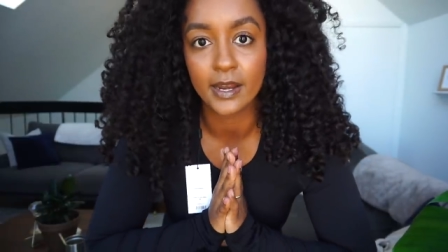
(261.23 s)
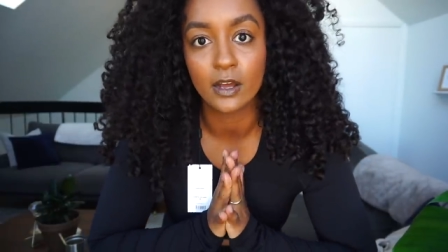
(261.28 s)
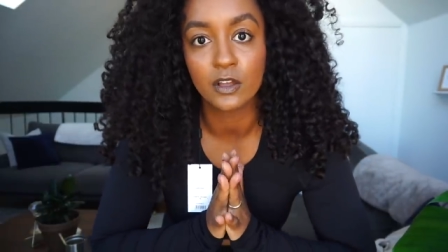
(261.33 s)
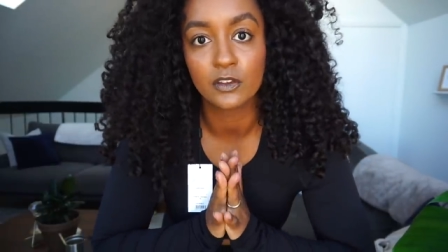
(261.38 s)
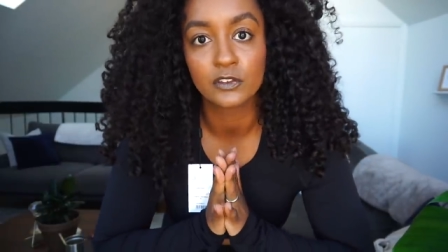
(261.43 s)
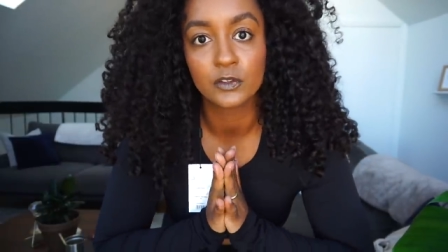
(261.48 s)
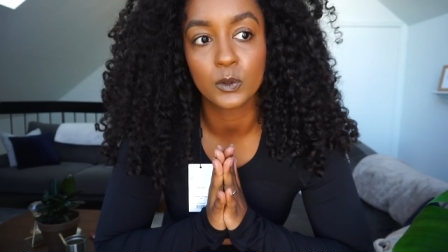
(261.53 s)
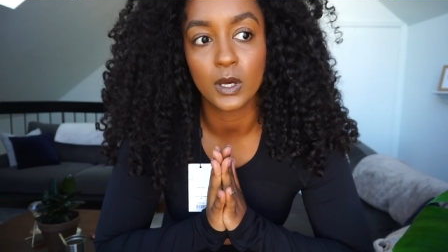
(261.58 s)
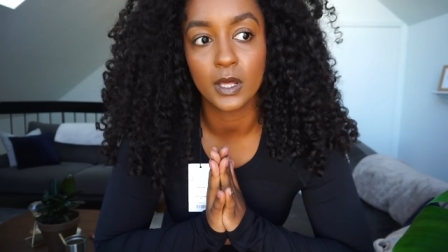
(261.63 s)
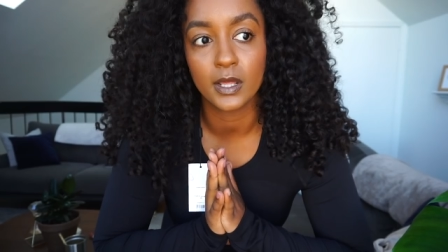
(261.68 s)
I
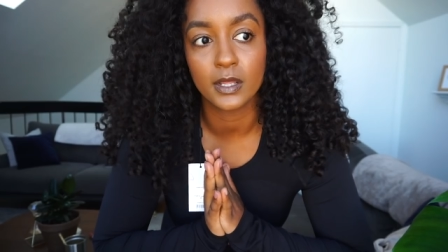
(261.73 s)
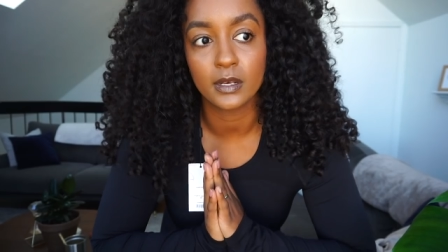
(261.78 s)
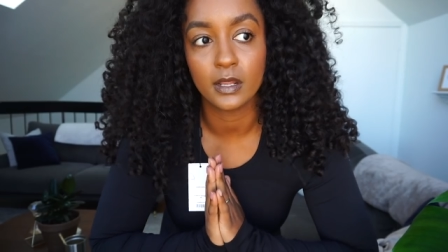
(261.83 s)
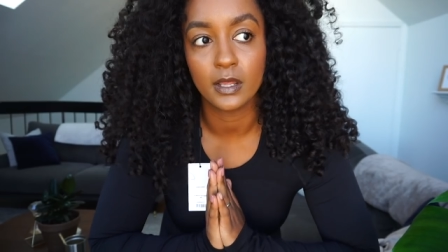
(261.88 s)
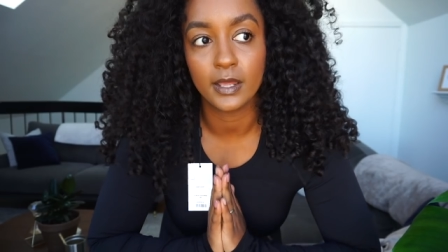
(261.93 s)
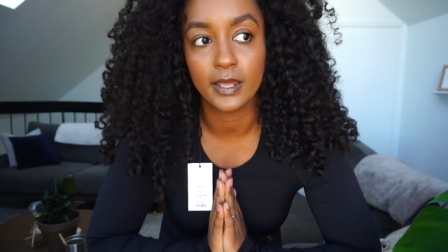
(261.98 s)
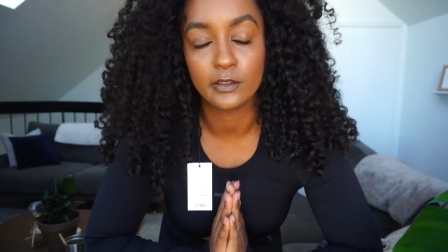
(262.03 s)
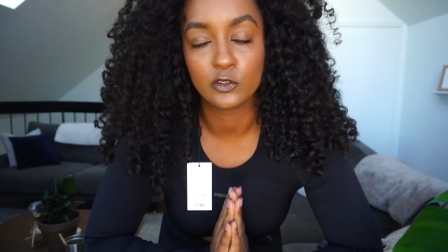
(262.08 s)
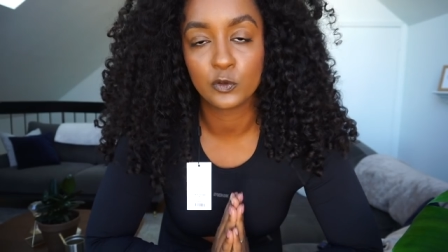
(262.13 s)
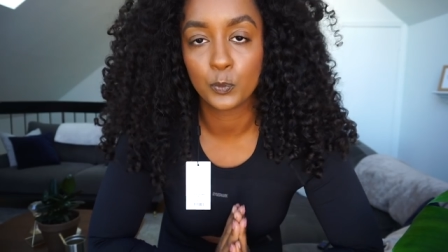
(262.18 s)
also got
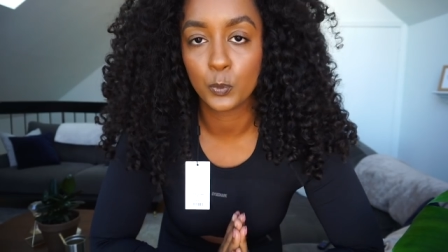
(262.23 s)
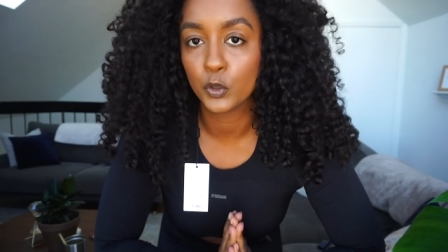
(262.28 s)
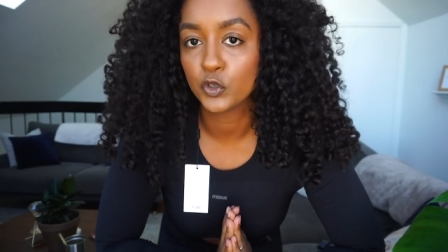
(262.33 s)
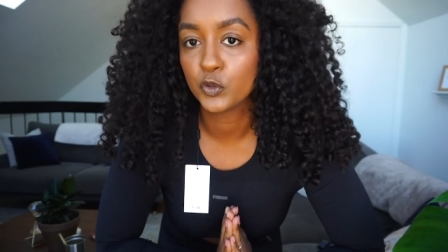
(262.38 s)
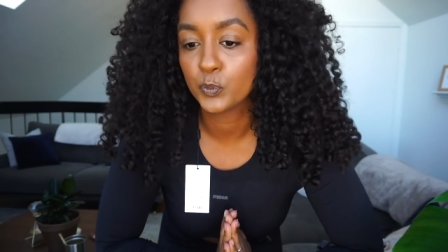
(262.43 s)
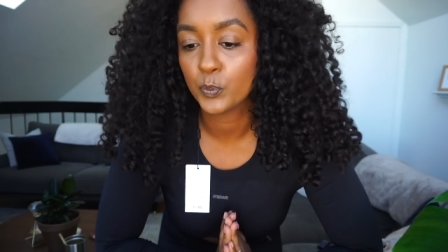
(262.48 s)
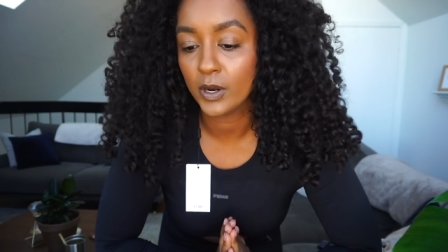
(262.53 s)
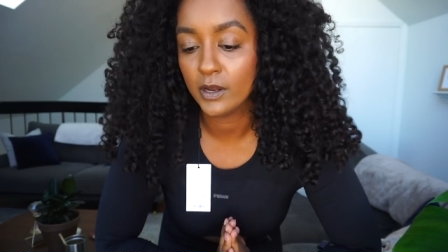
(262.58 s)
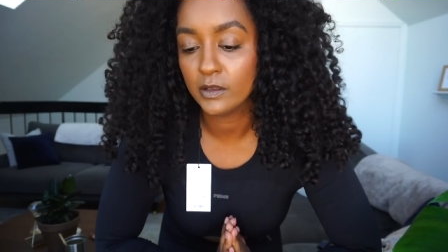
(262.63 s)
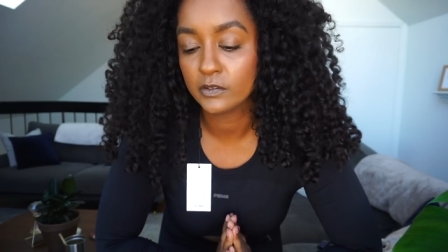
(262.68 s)
a
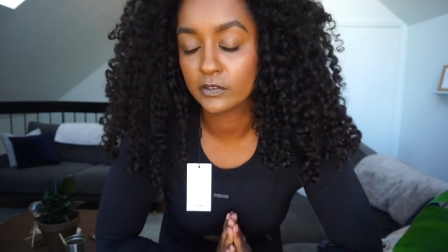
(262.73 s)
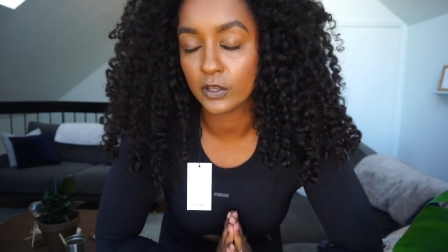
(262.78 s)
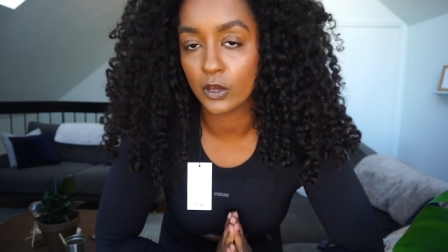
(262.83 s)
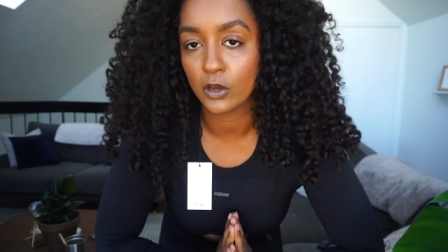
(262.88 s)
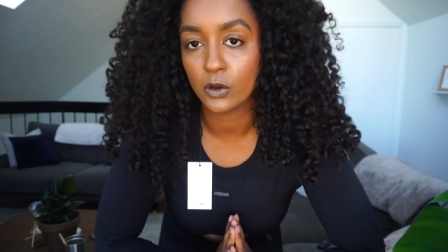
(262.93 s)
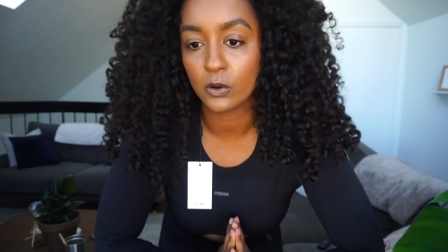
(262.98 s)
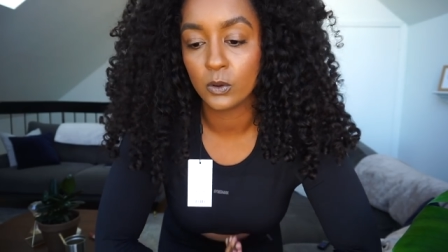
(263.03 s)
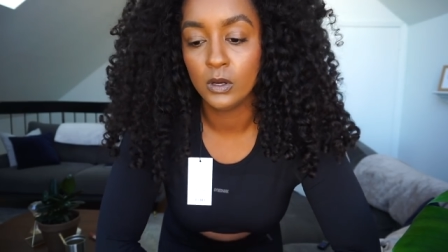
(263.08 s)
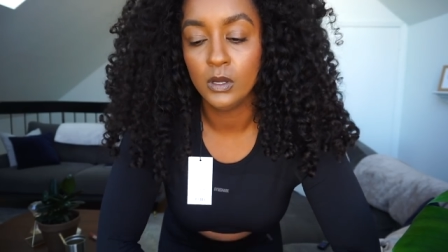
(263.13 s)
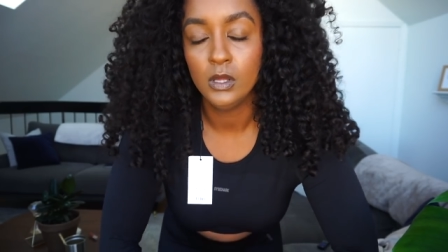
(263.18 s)
sports bra,
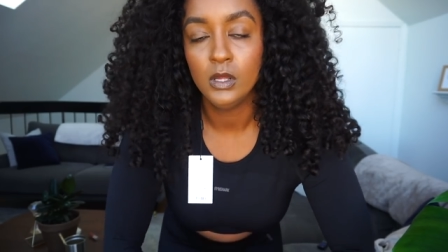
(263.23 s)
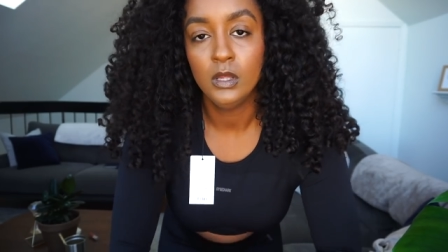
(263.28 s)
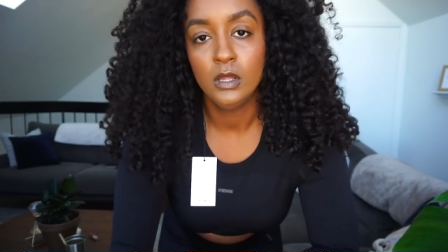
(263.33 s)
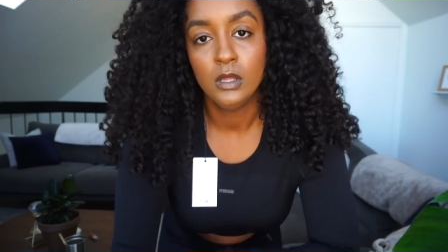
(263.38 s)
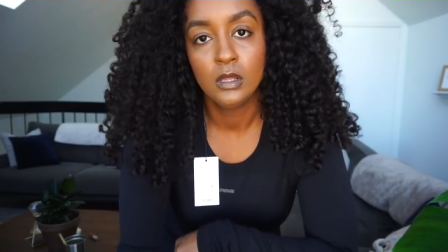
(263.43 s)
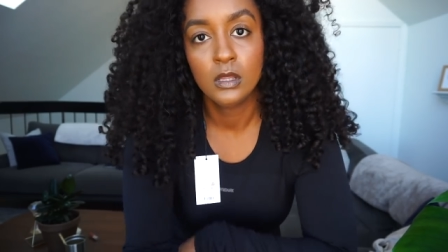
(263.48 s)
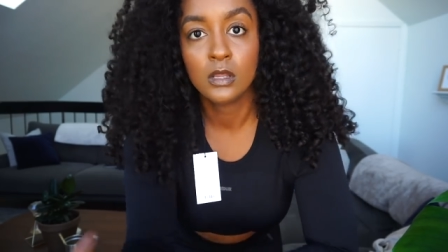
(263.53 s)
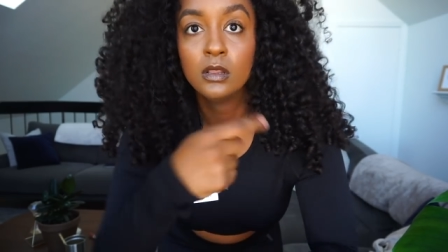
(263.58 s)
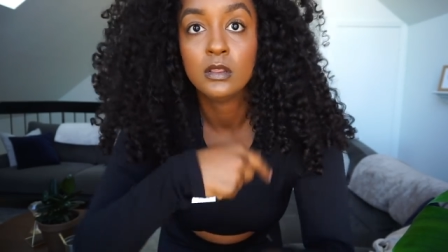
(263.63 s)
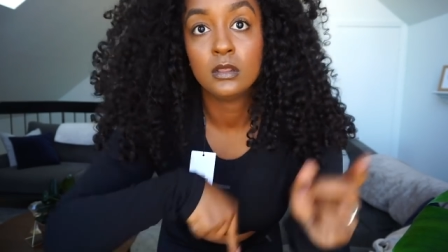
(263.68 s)
so
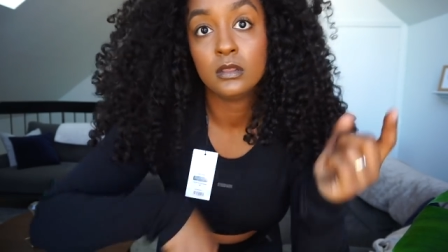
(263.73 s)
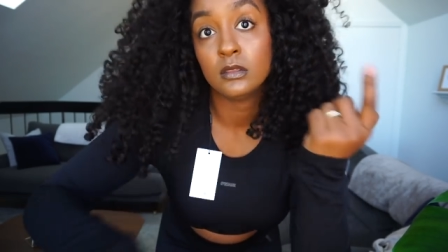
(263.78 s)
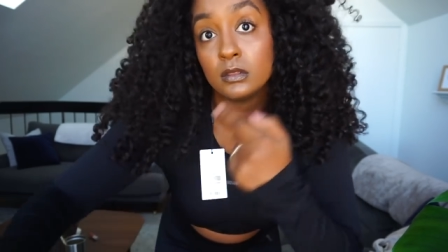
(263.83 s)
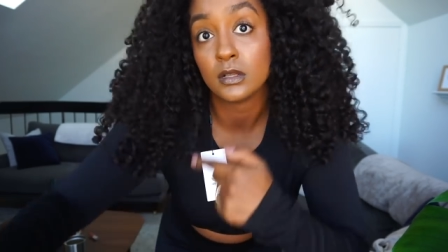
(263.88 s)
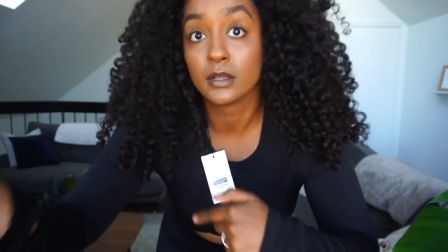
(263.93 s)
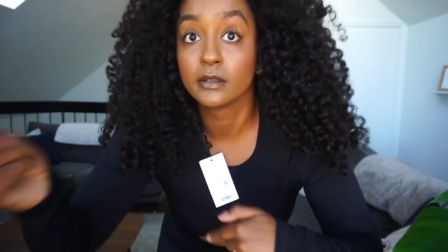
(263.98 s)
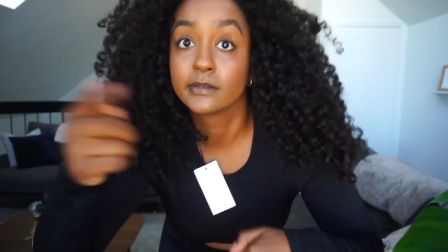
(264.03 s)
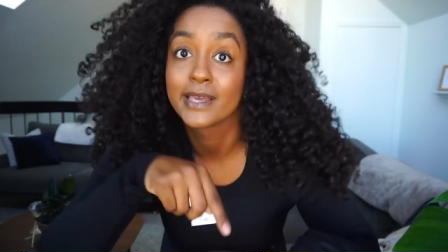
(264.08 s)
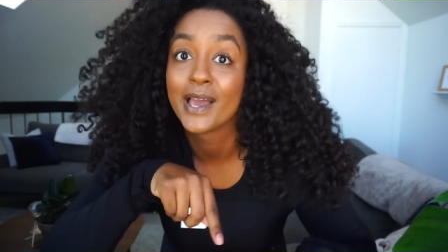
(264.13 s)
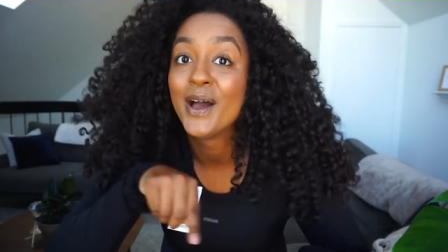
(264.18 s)

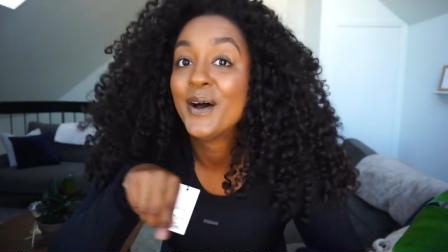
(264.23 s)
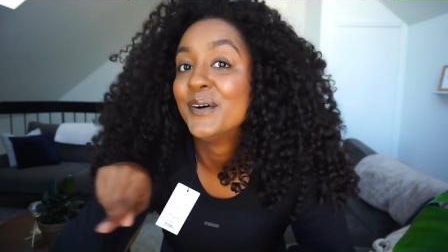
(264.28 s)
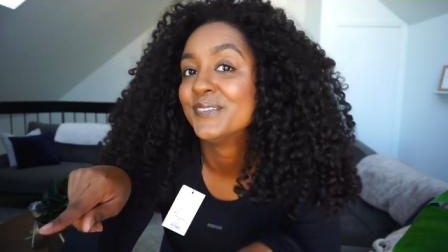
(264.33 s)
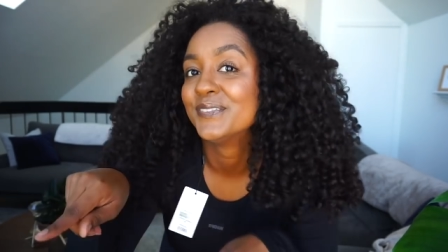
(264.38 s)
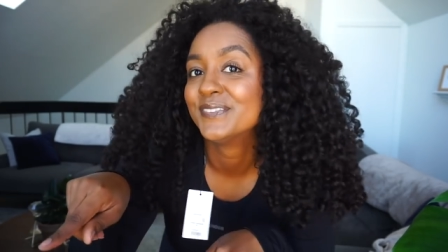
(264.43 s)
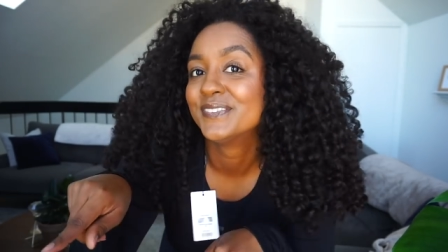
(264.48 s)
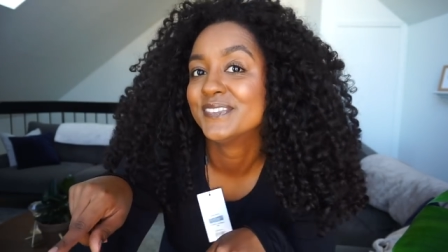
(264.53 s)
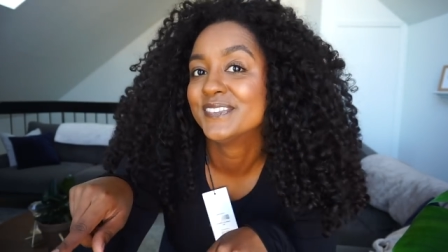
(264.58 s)
let's go.